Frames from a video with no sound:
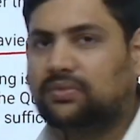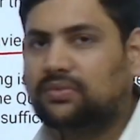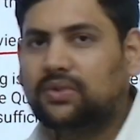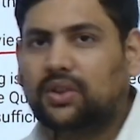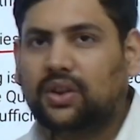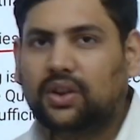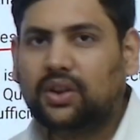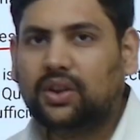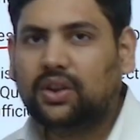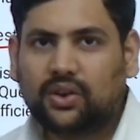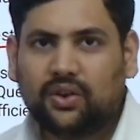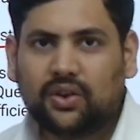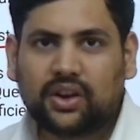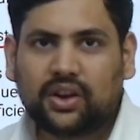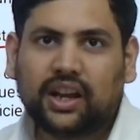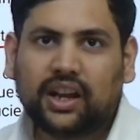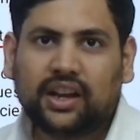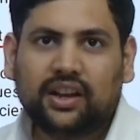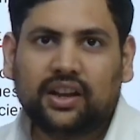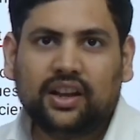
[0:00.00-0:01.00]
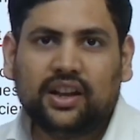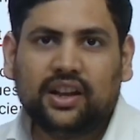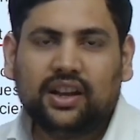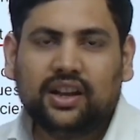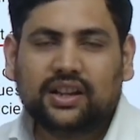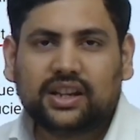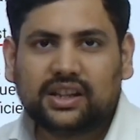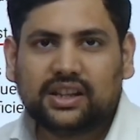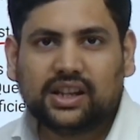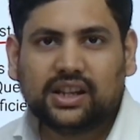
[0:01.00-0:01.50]
okay,
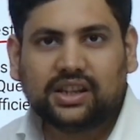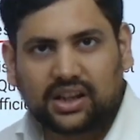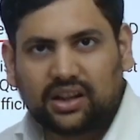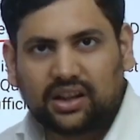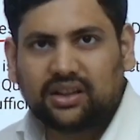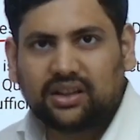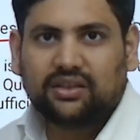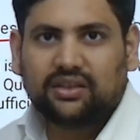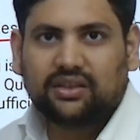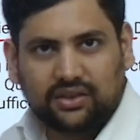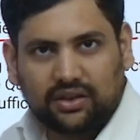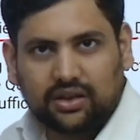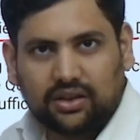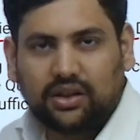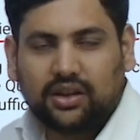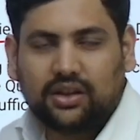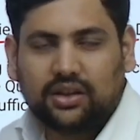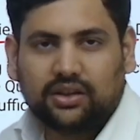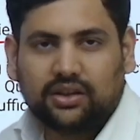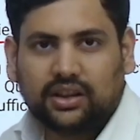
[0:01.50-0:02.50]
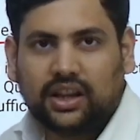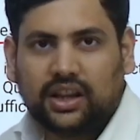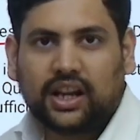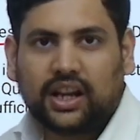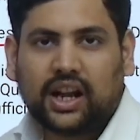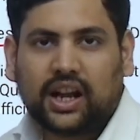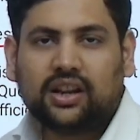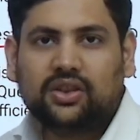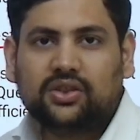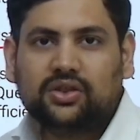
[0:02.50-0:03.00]
thinking there are
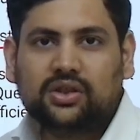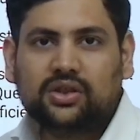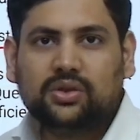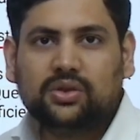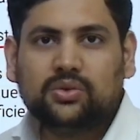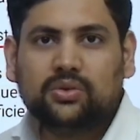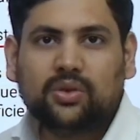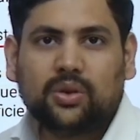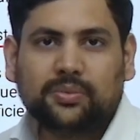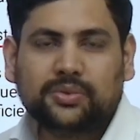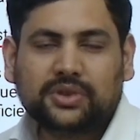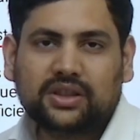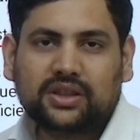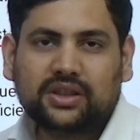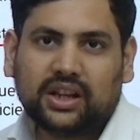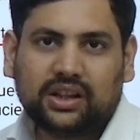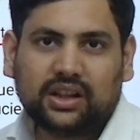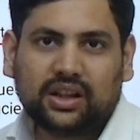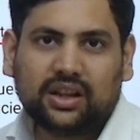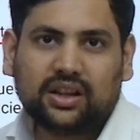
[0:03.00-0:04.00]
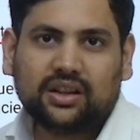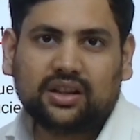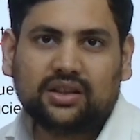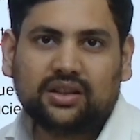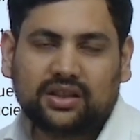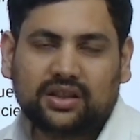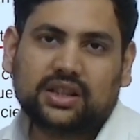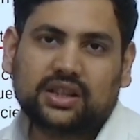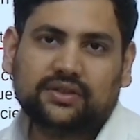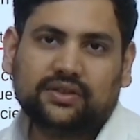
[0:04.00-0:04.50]
two options that are
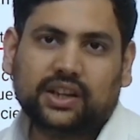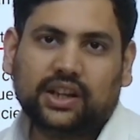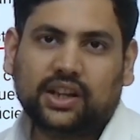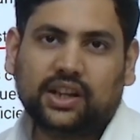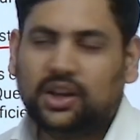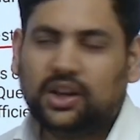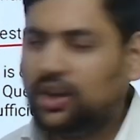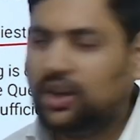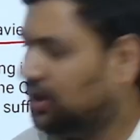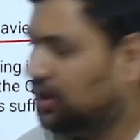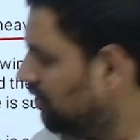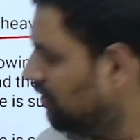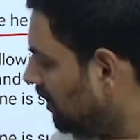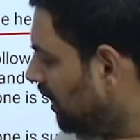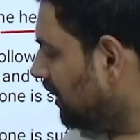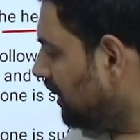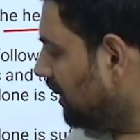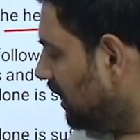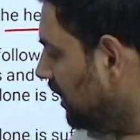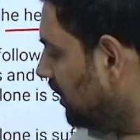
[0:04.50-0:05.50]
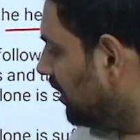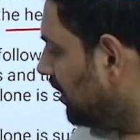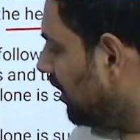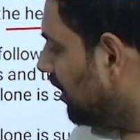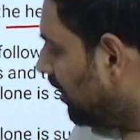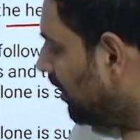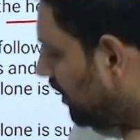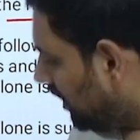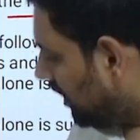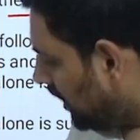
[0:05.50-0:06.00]
satisfying. So I think the
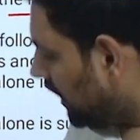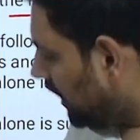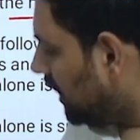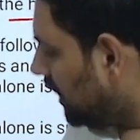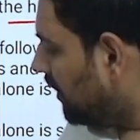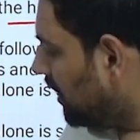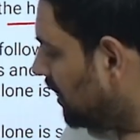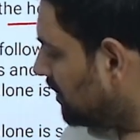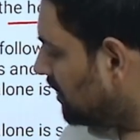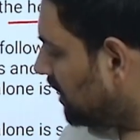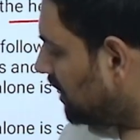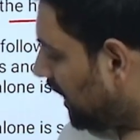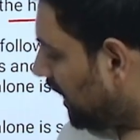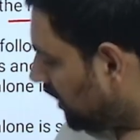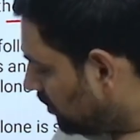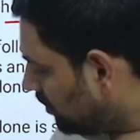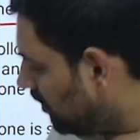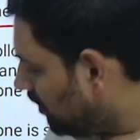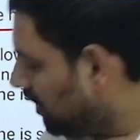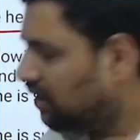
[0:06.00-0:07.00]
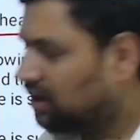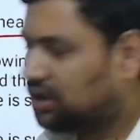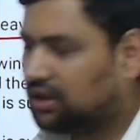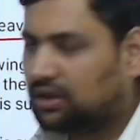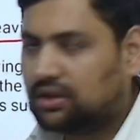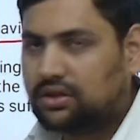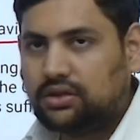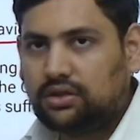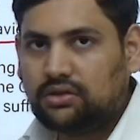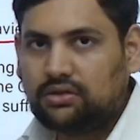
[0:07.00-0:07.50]
correct way is actually to
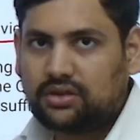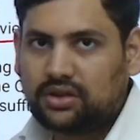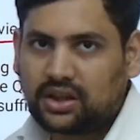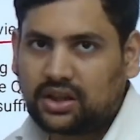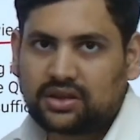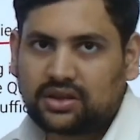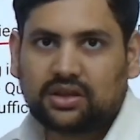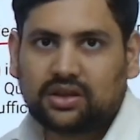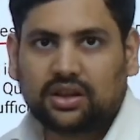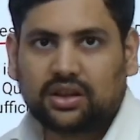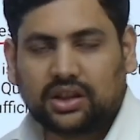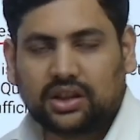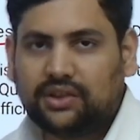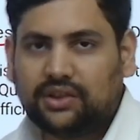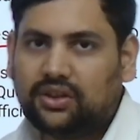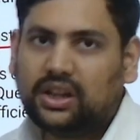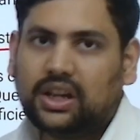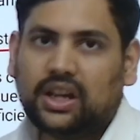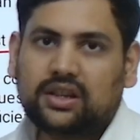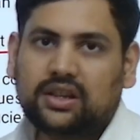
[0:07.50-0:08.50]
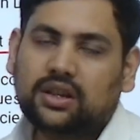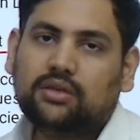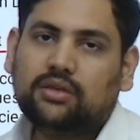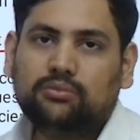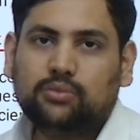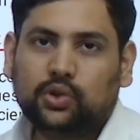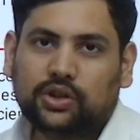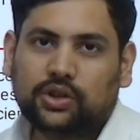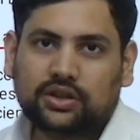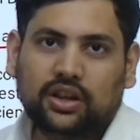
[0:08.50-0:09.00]
just give it as a bonus,
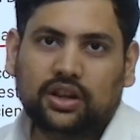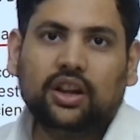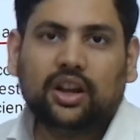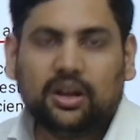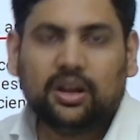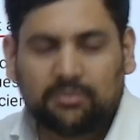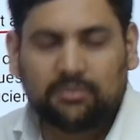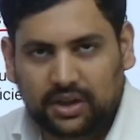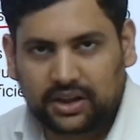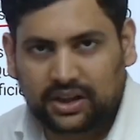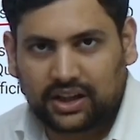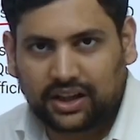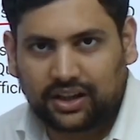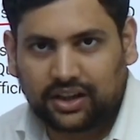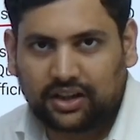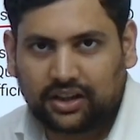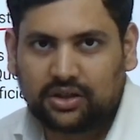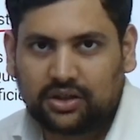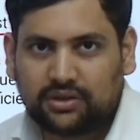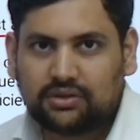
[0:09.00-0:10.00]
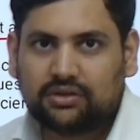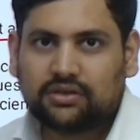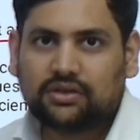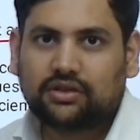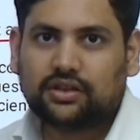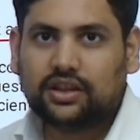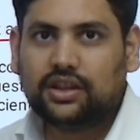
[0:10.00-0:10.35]
but they didn't do this.